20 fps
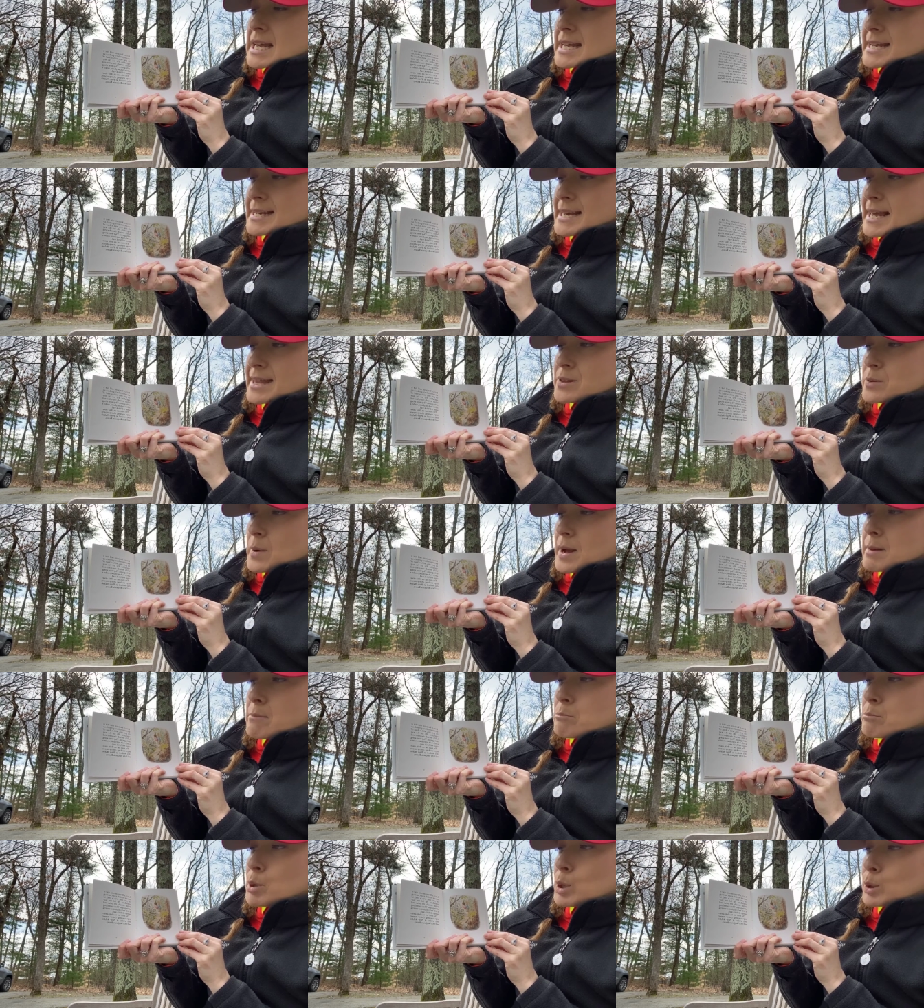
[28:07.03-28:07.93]
He led the
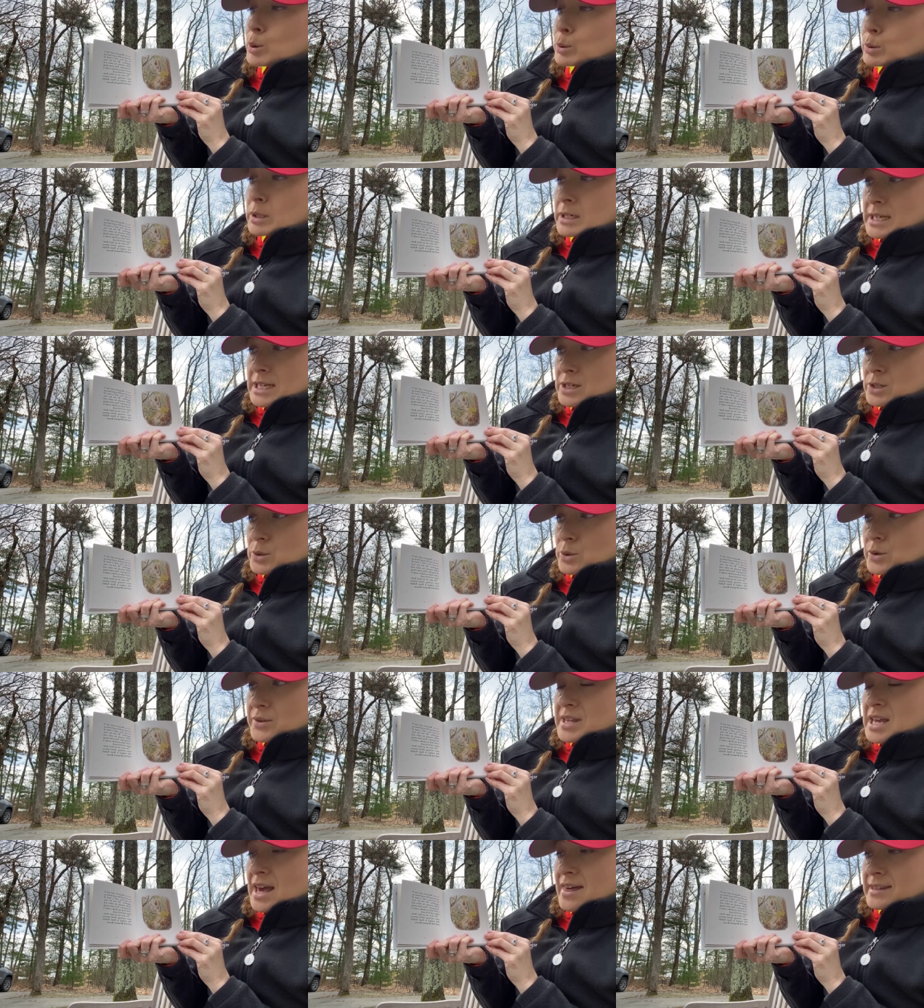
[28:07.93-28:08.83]
way boldly
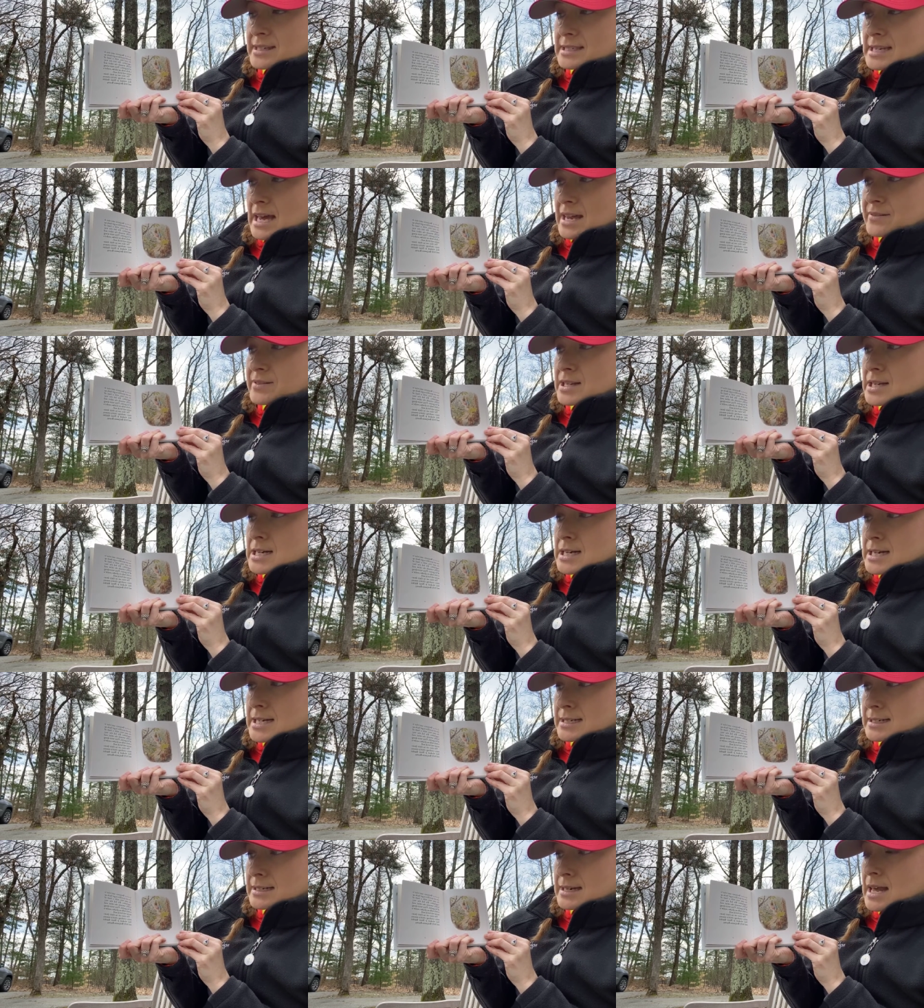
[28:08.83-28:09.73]
toward the other side of the
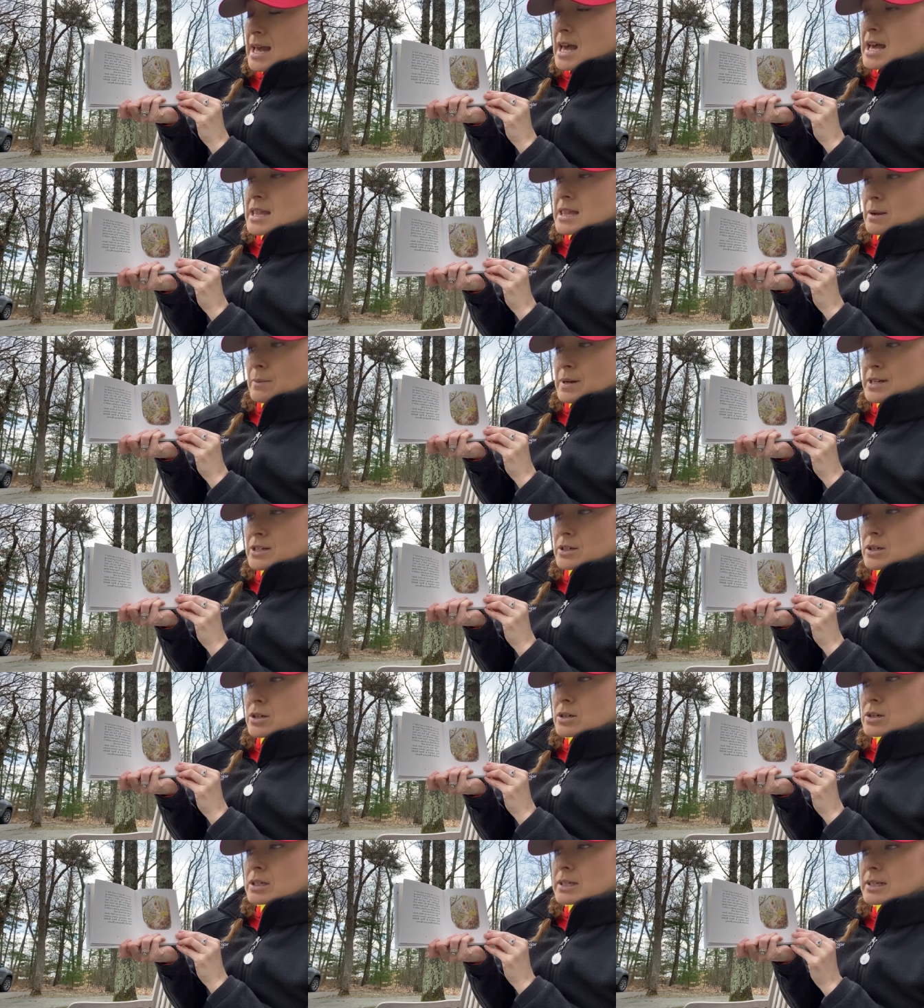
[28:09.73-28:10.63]
garden. They went
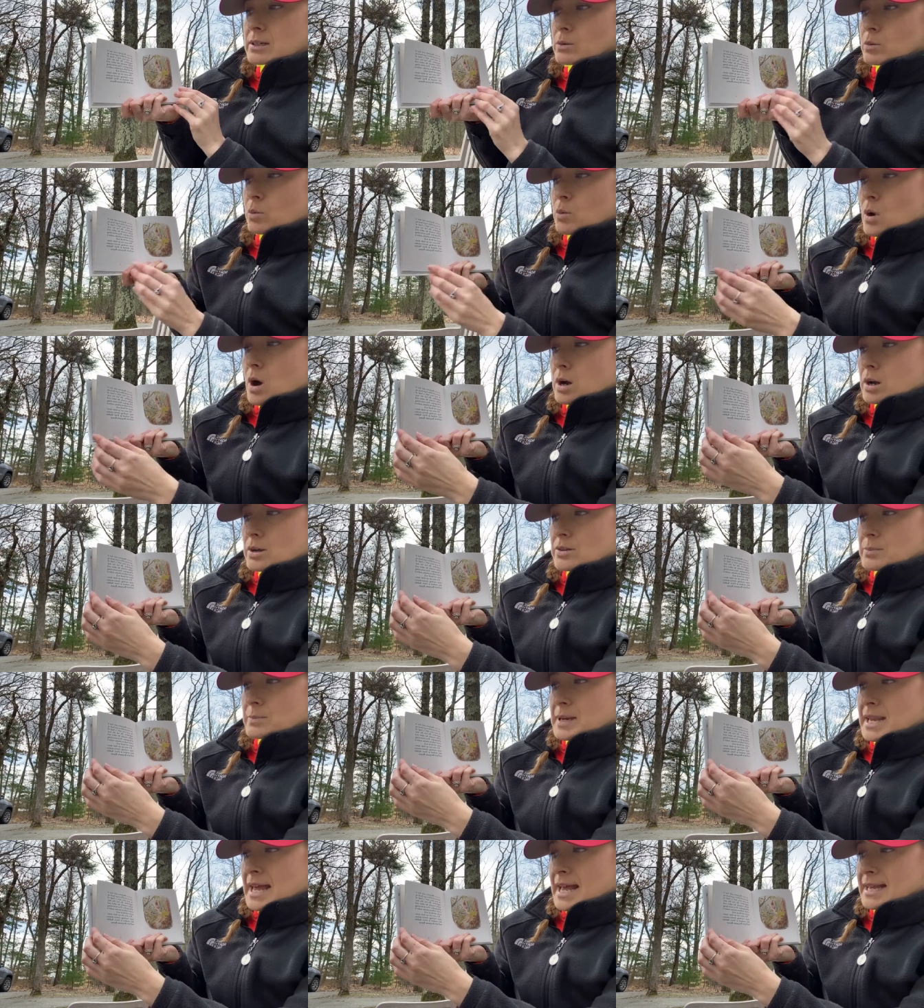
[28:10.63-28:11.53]
along a little walk on
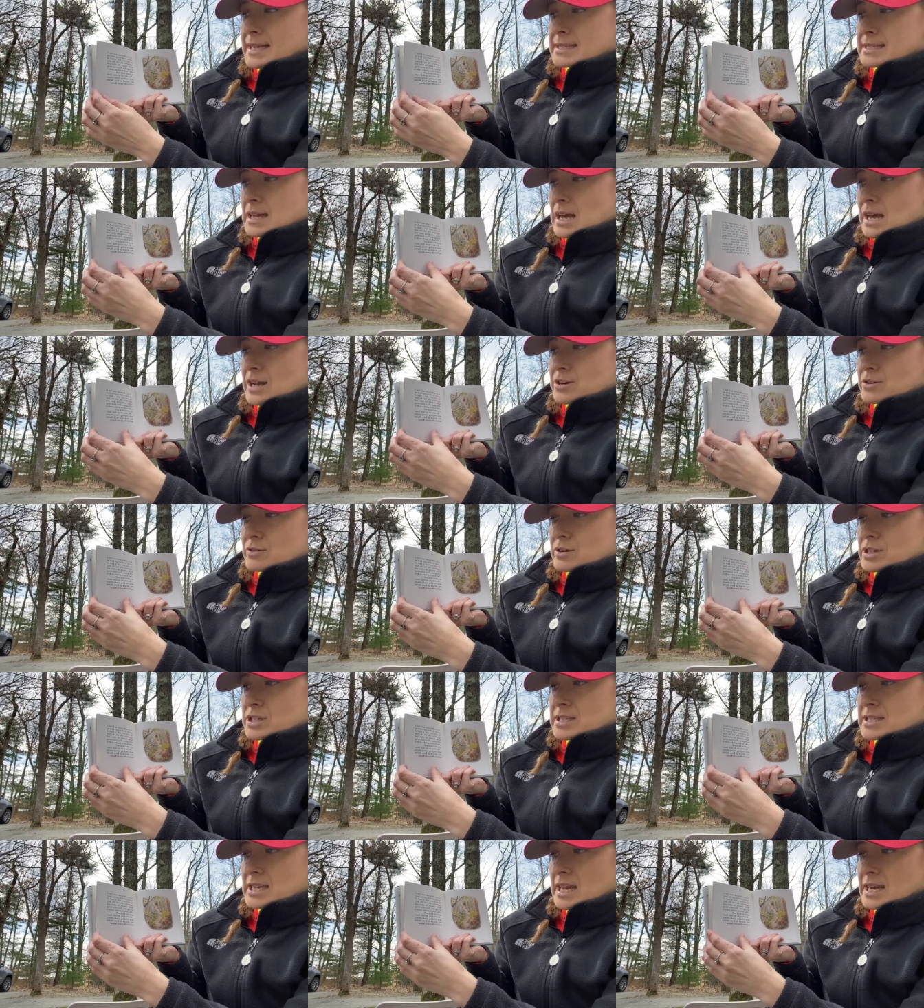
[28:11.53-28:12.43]
the planks under a
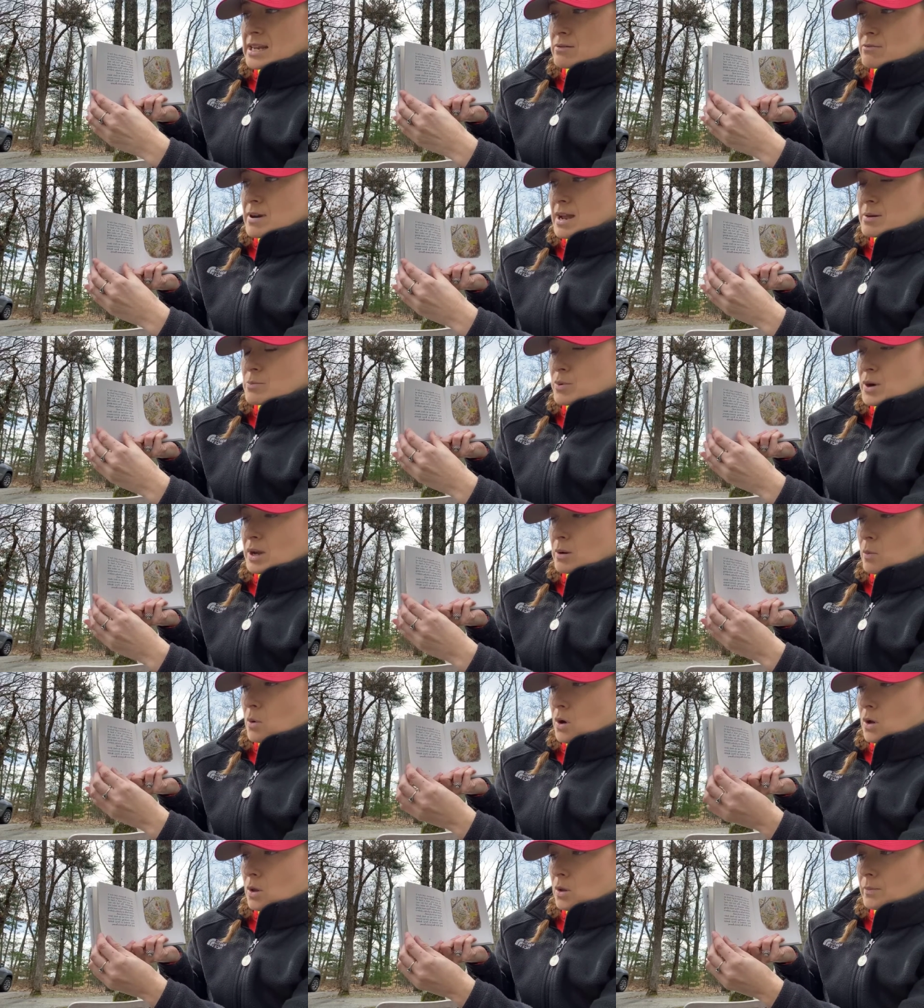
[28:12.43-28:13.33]
sunny red brick
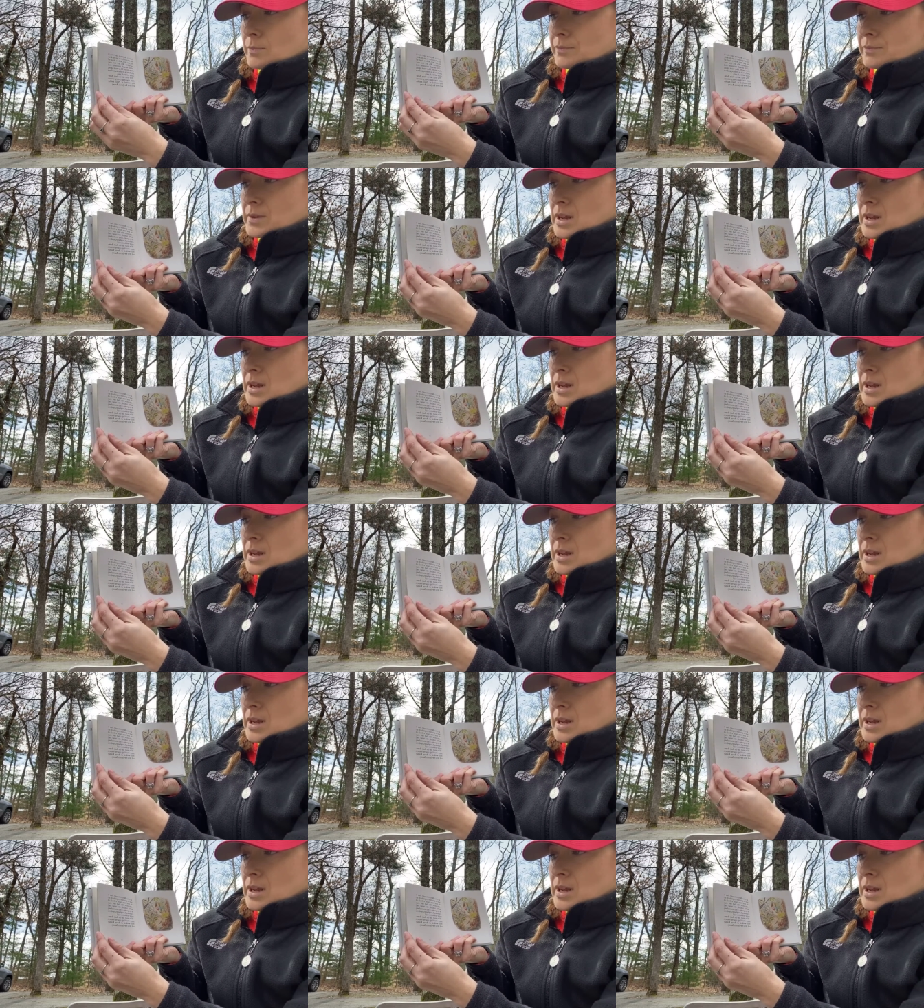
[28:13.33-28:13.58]
wall.